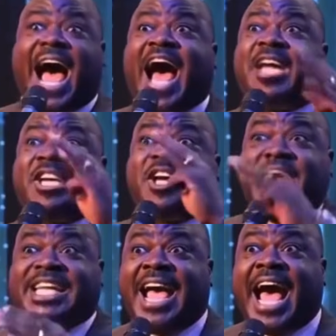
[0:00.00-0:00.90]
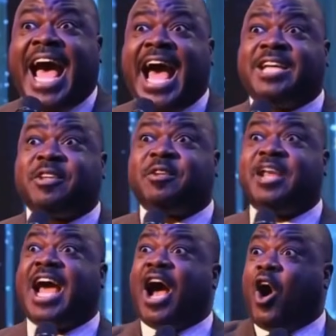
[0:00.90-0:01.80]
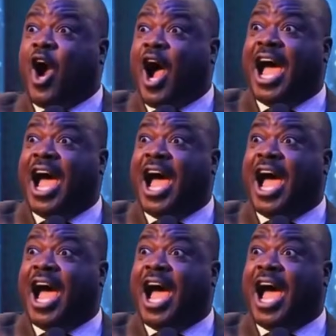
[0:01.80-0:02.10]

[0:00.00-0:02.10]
python enters this place, all of us